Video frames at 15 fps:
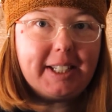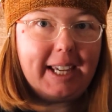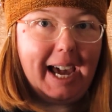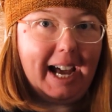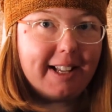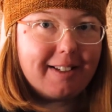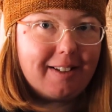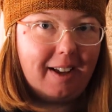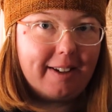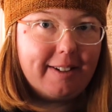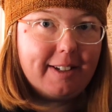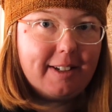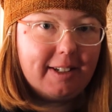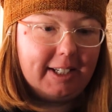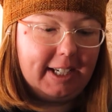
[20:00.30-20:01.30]
to cast
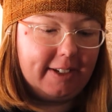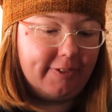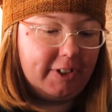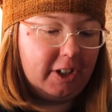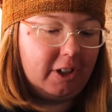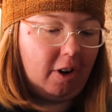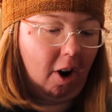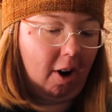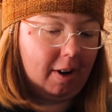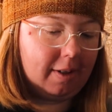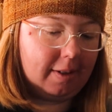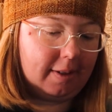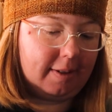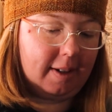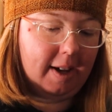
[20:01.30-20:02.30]
on gifted
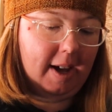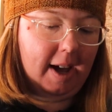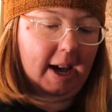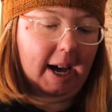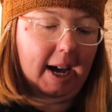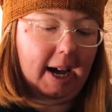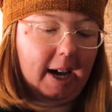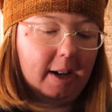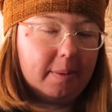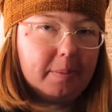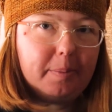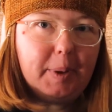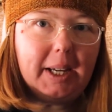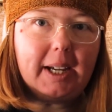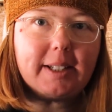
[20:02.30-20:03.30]
yarns.
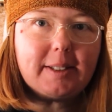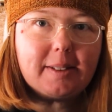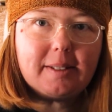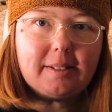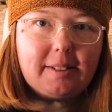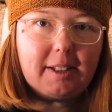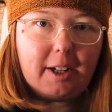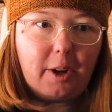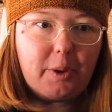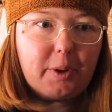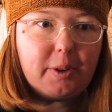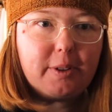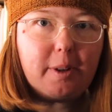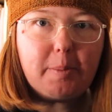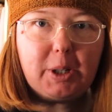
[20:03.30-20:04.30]
Because, you know,
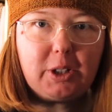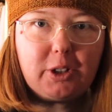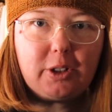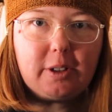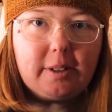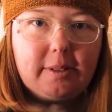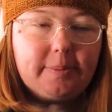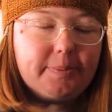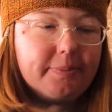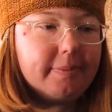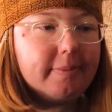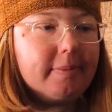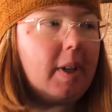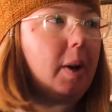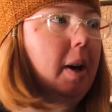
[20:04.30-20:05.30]
there's so much,
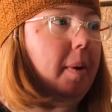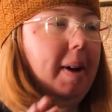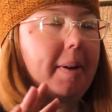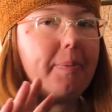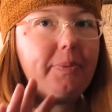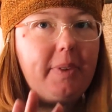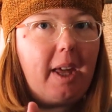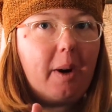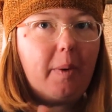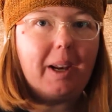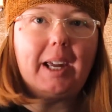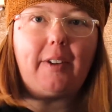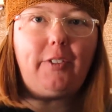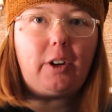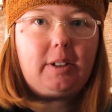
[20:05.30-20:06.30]
anyway, I don't
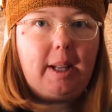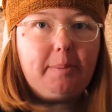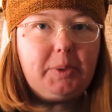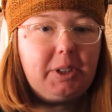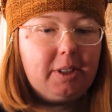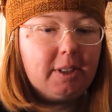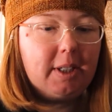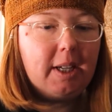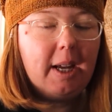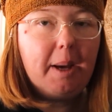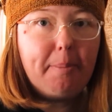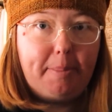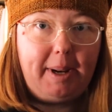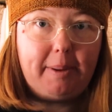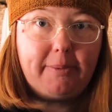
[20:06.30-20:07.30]
want to get verklempt.
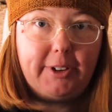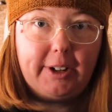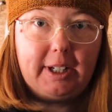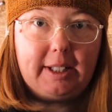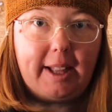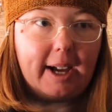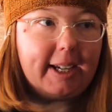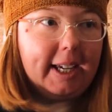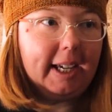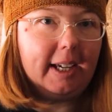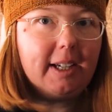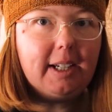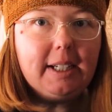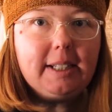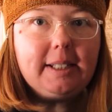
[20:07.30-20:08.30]
But I'm very
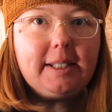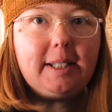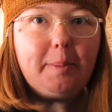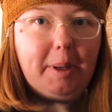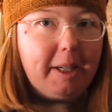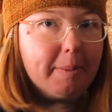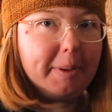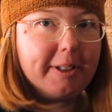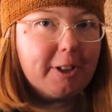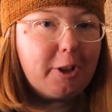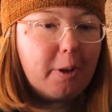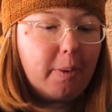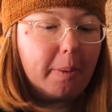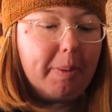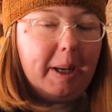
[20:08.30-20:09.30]
lucky to be in a
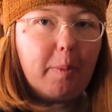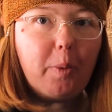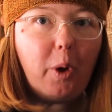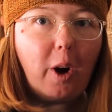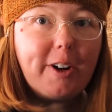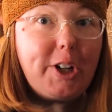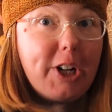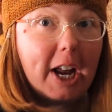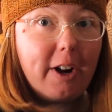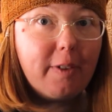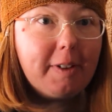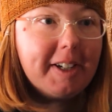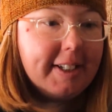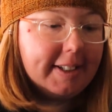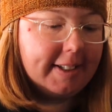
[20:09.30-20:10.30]
position where people are
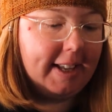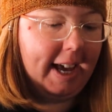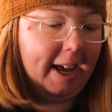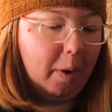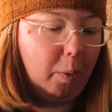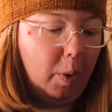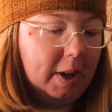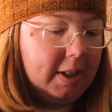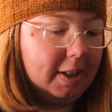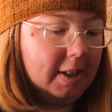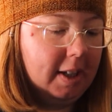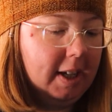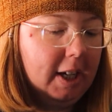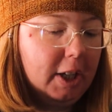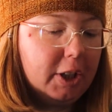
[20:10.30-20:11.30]
generous and want
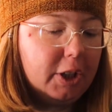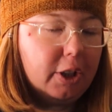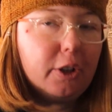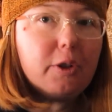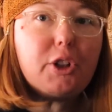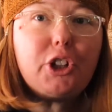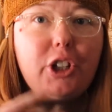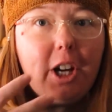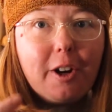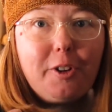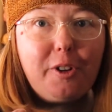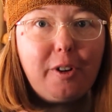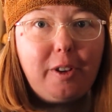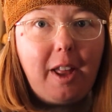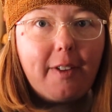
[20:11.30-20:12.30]
to share
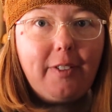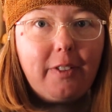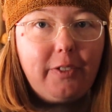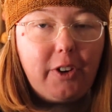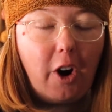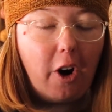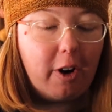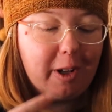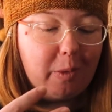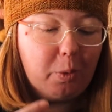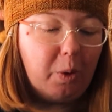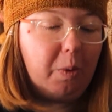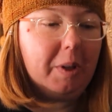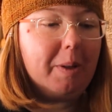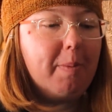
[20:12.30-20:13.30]
their love of yarn and
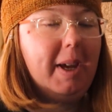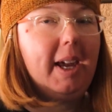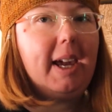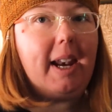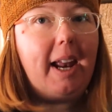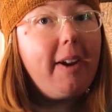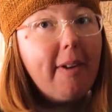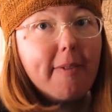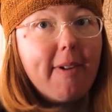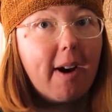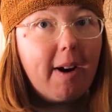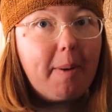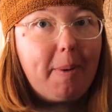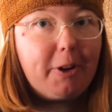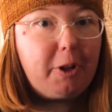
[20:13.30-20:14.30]
wool with me, and I
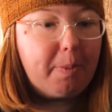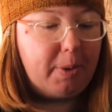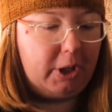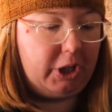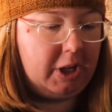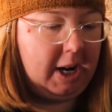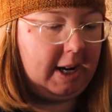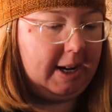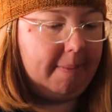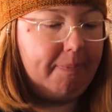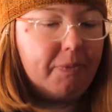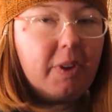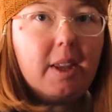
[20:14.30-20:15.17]
very much appreciate it.